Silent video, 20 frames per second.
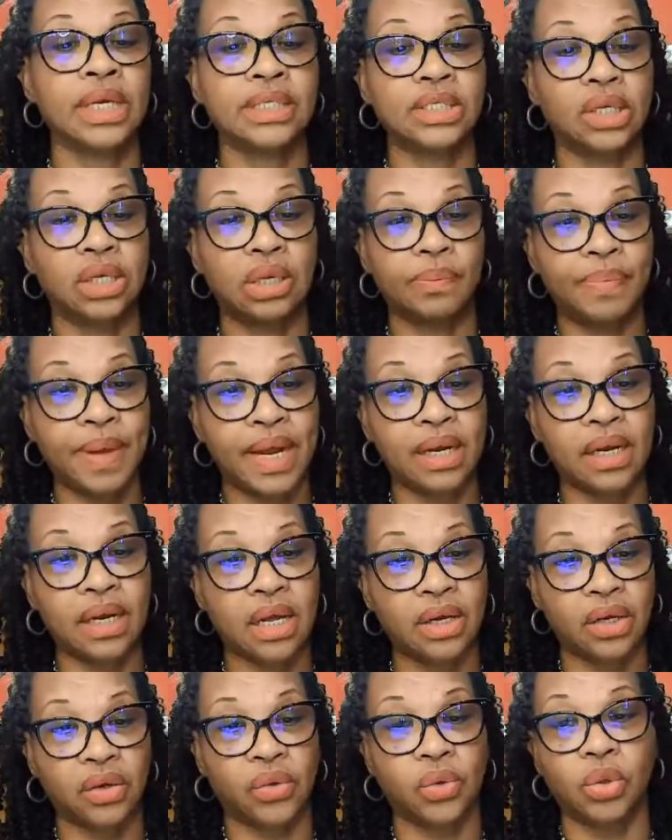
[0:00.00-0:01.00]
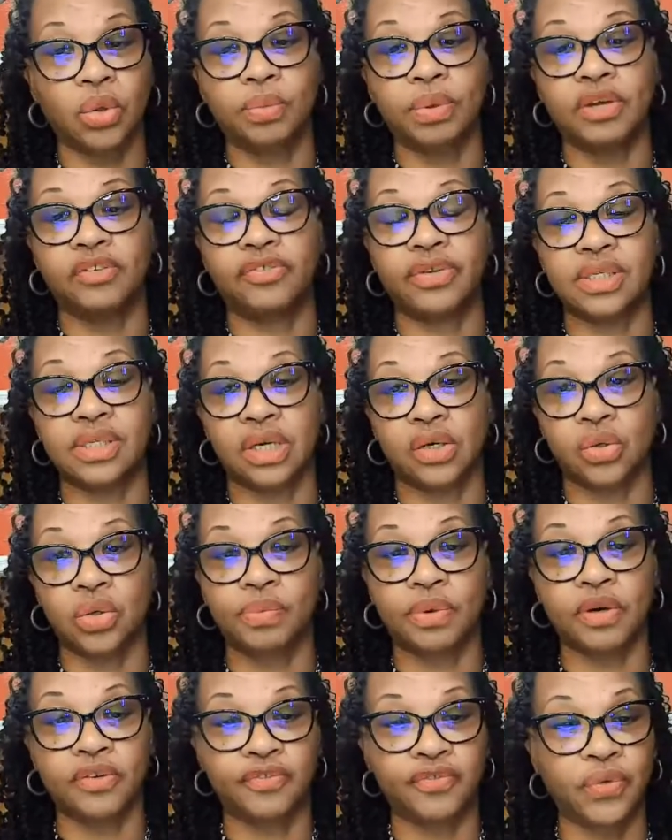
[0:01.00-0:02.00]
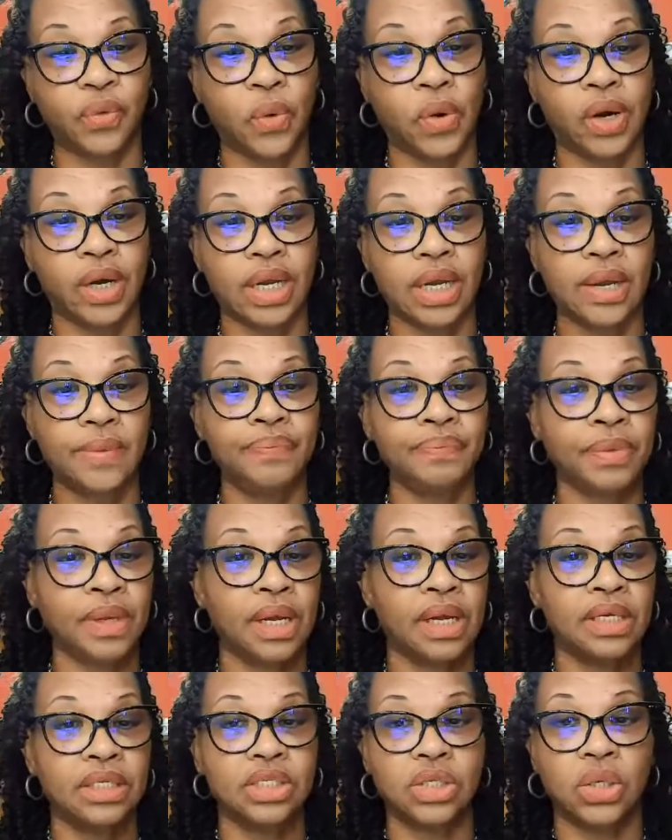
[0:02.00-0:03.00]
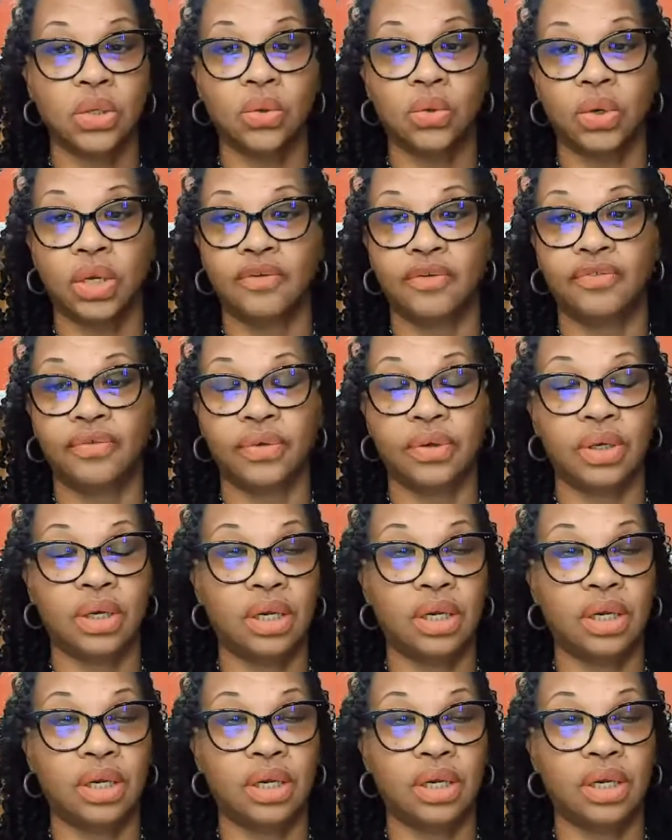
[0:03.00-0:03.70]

So depending on the group, if it's a group of 40, so if